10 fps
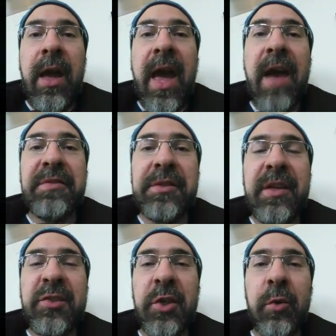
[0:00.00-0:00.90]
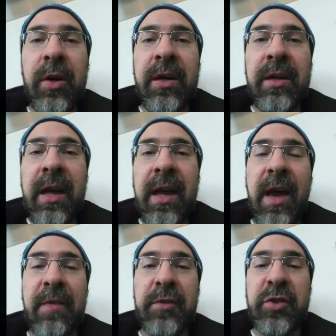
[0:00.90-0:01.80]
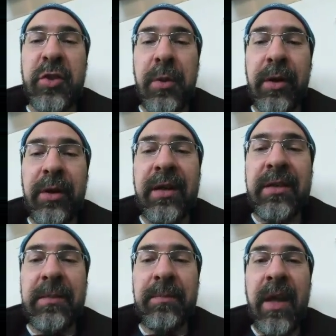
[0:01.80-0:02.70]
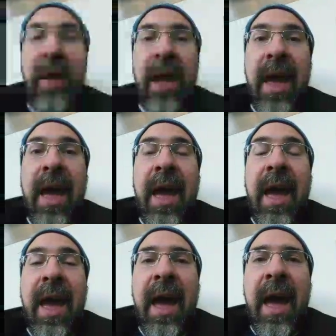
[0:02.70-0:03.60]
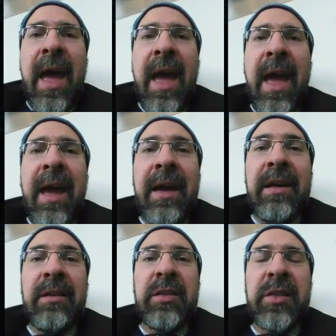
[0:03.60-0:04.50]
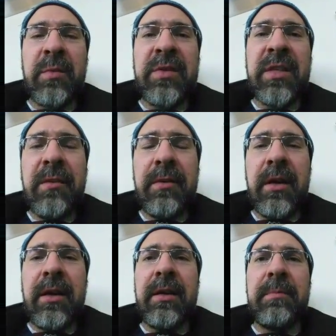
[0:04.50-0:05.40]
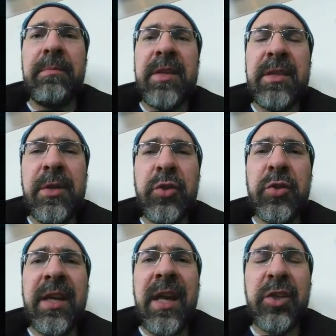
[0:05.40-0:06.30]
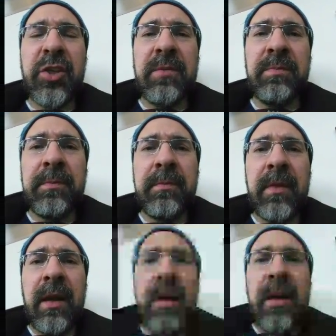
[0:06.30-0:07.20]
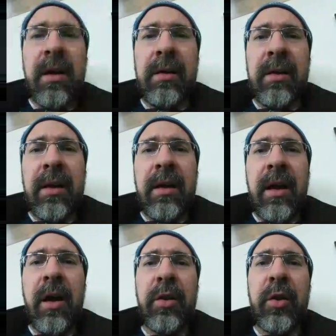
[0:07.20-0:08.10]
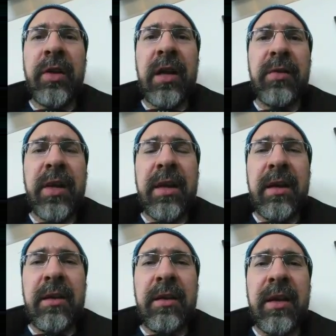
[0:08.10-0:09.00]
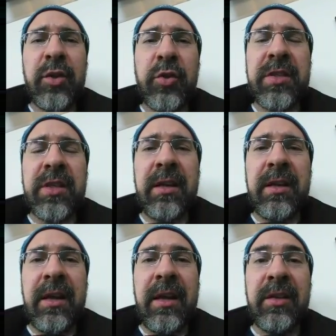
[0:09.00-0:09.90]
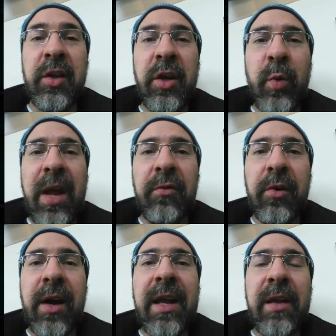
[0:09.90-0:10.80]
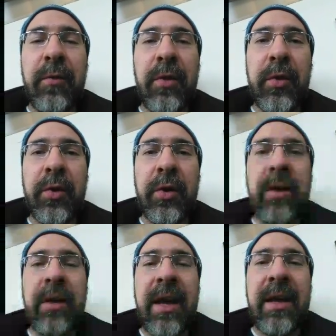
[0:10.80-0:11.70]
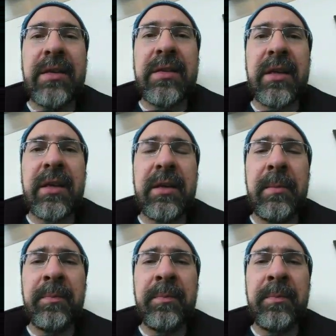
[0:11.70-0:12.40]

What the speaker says: Avs lead 2-1 after 2 periods, and some interesting action, although not of the interesting in the good way variety for the third, as the